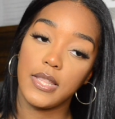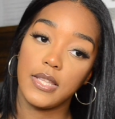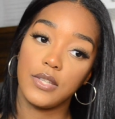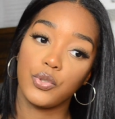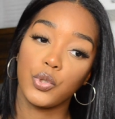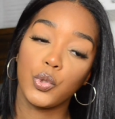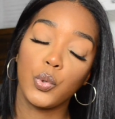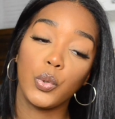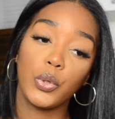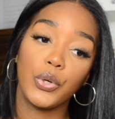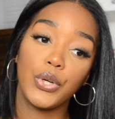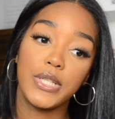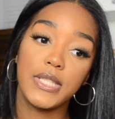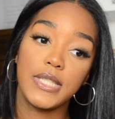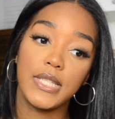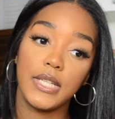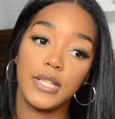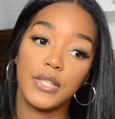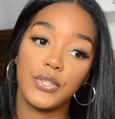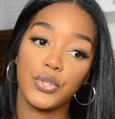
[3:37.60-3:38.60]
this
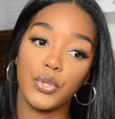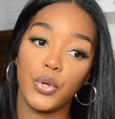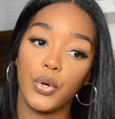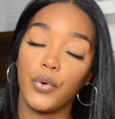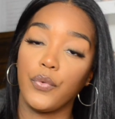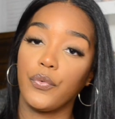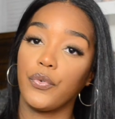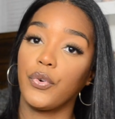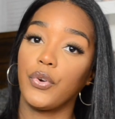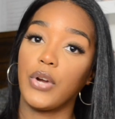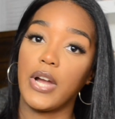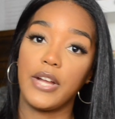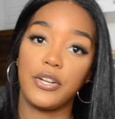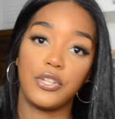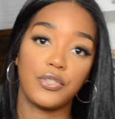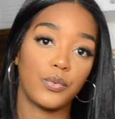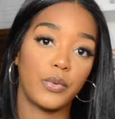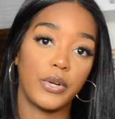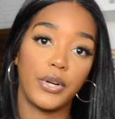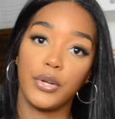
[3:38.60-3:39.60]
quarantine is over, I
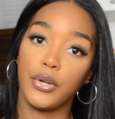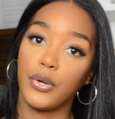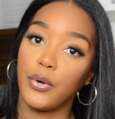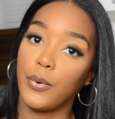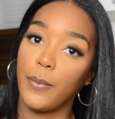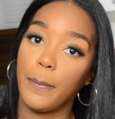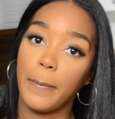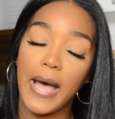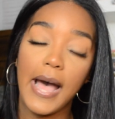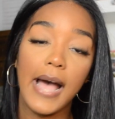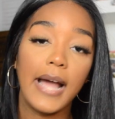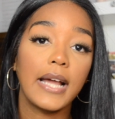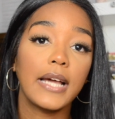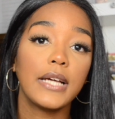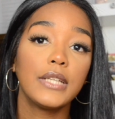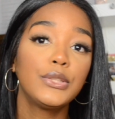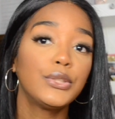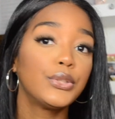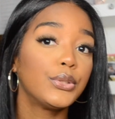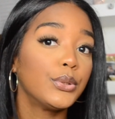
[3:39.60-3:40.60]
just want to go back
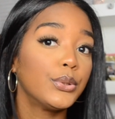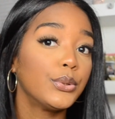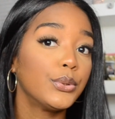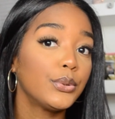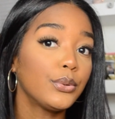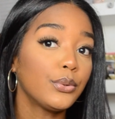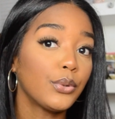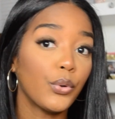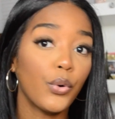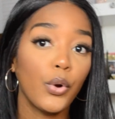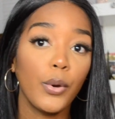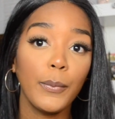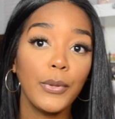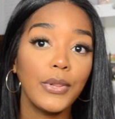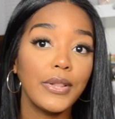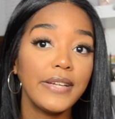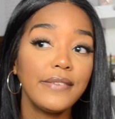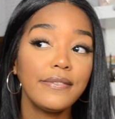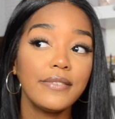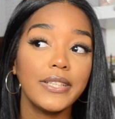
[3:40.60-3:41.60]
to
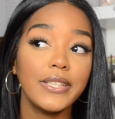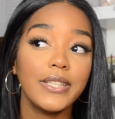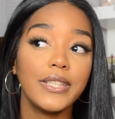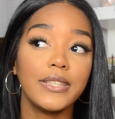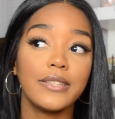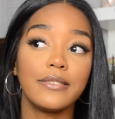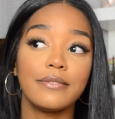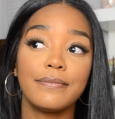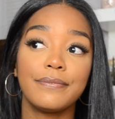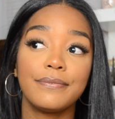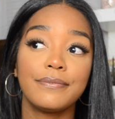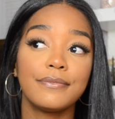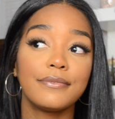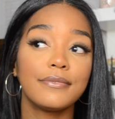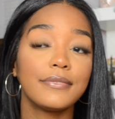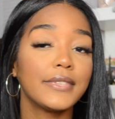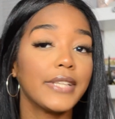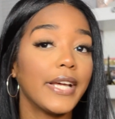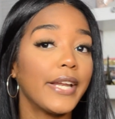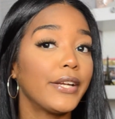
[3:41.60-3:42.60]
normal living.
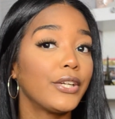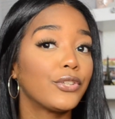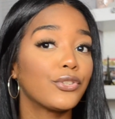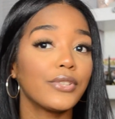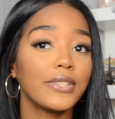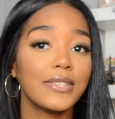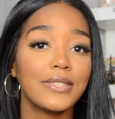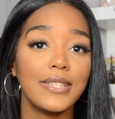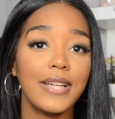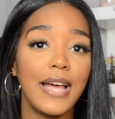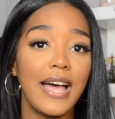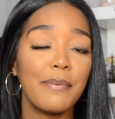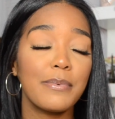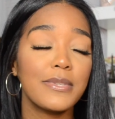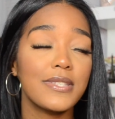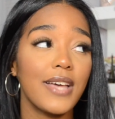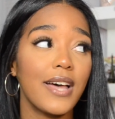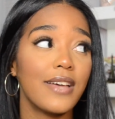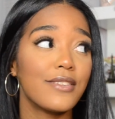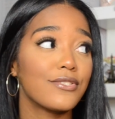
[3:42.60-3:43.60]
Getting drinks and
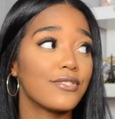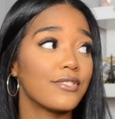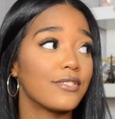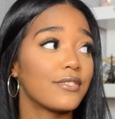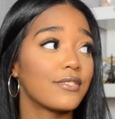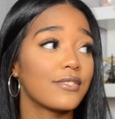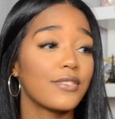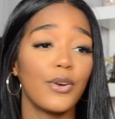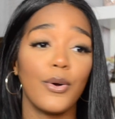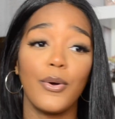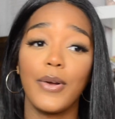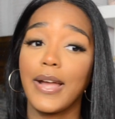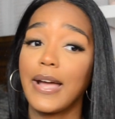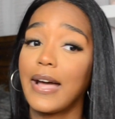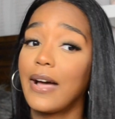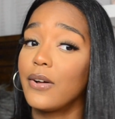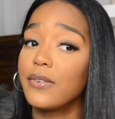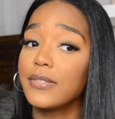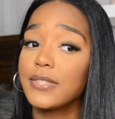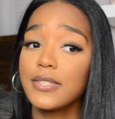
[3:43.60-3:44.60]
appetizers, going
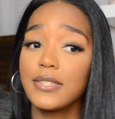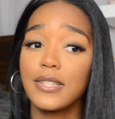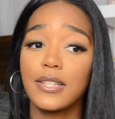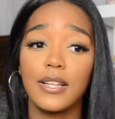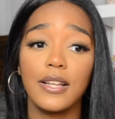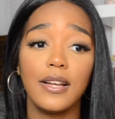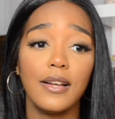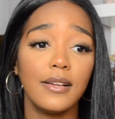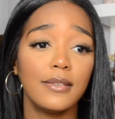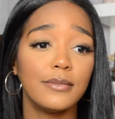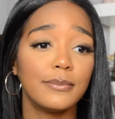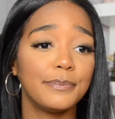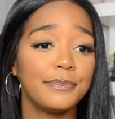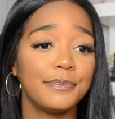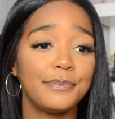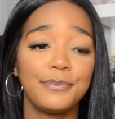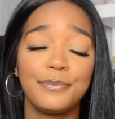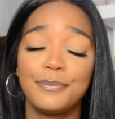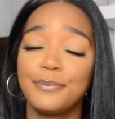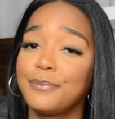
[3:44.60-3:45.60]
out to the club,
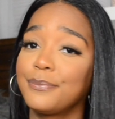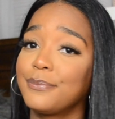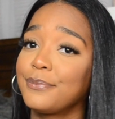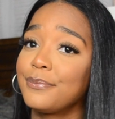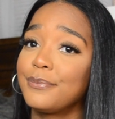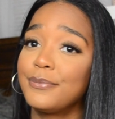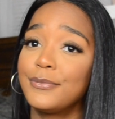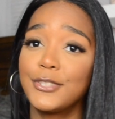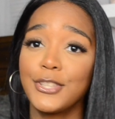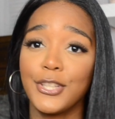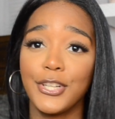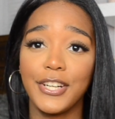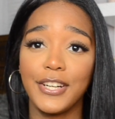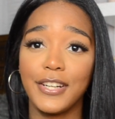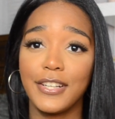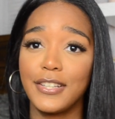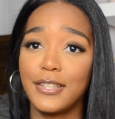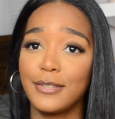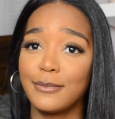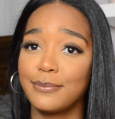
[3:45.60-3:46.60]
turning
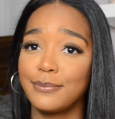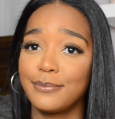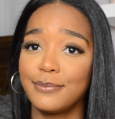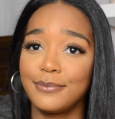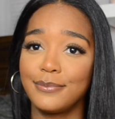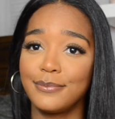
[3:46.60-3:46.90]
up.